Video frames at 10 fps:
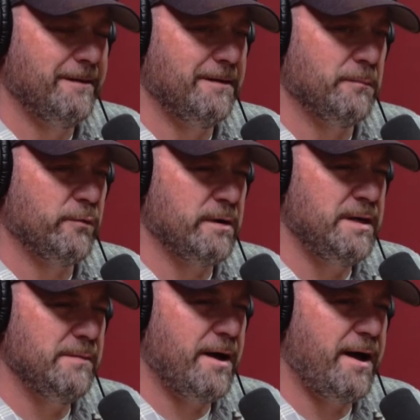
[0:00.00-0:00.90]
Um, so I
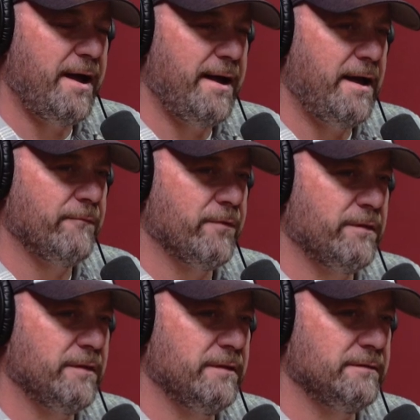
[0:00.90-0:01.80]
keep my eye out for
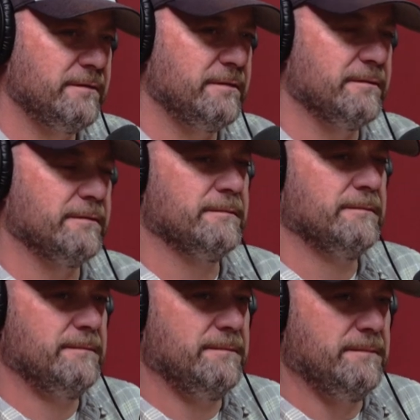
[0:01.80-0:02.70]
things that are
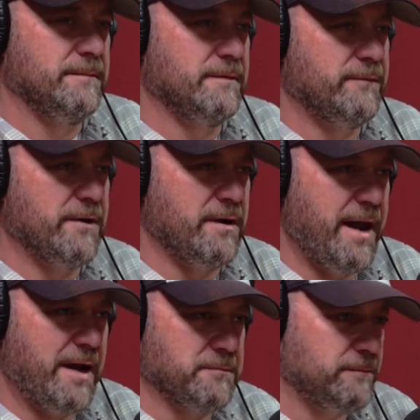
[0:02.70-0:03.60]
that are very
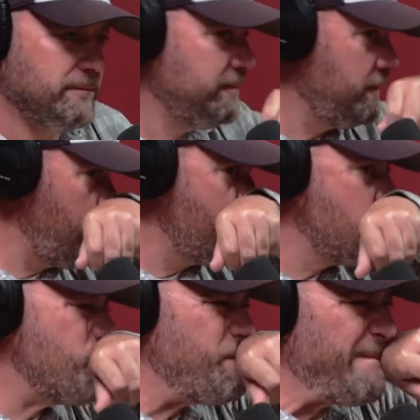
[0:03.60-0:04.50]
natural.
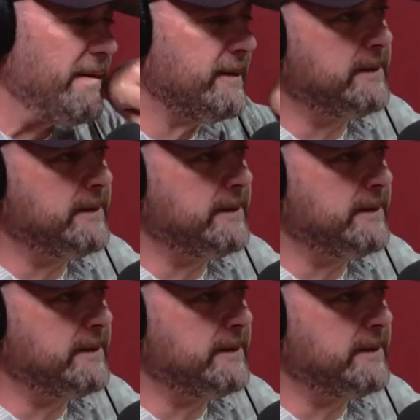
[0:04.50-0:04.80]
Mm-hmm.